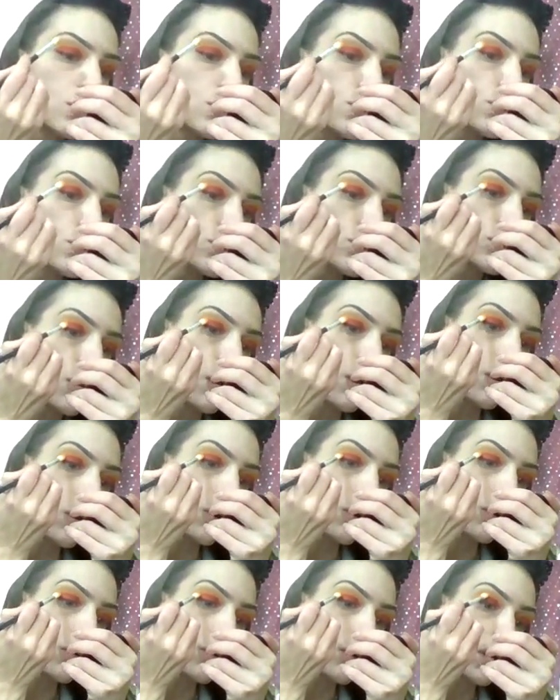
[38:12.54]

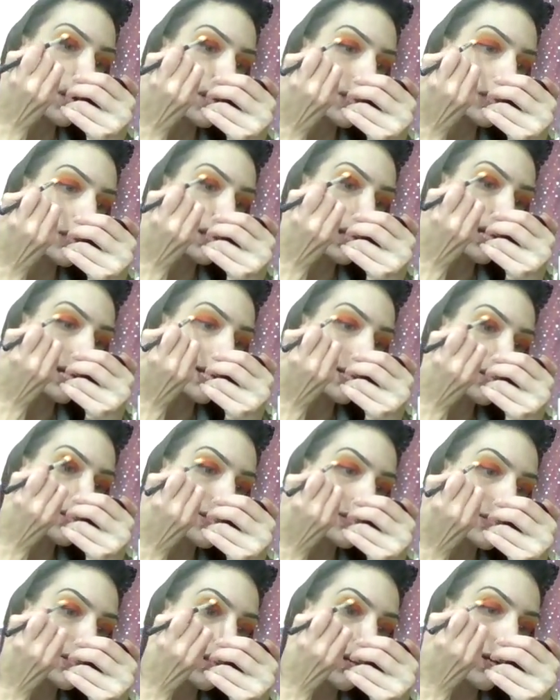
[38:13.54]
So
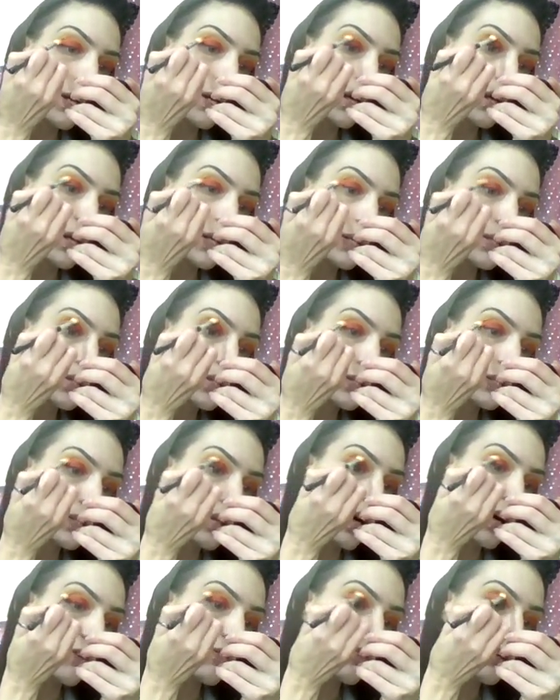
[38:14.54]
let's
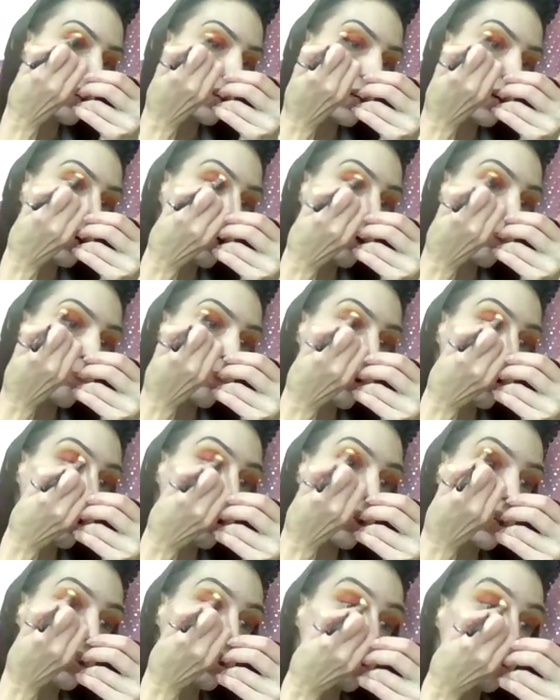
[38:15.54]
soften up
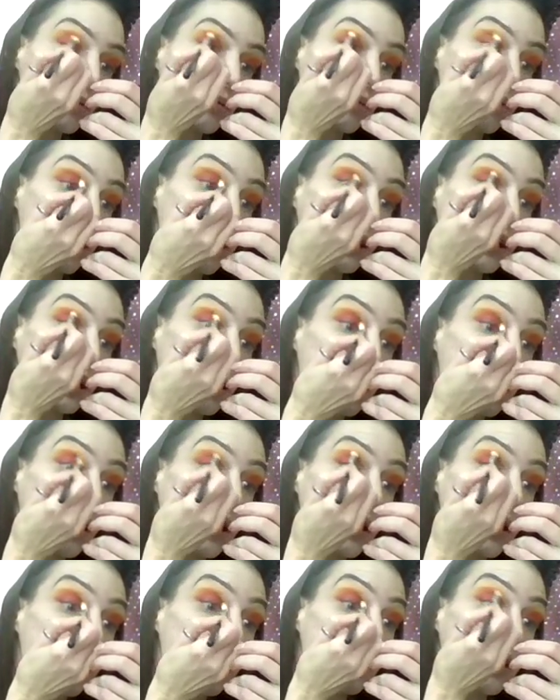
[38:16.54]
this red
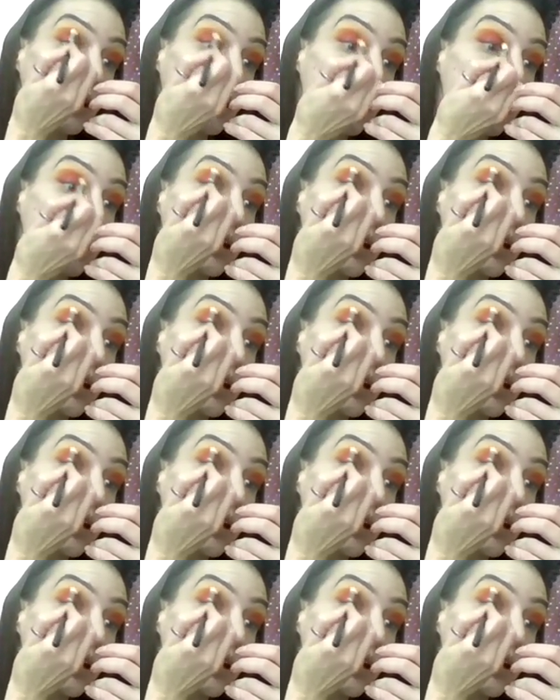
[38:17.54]
line.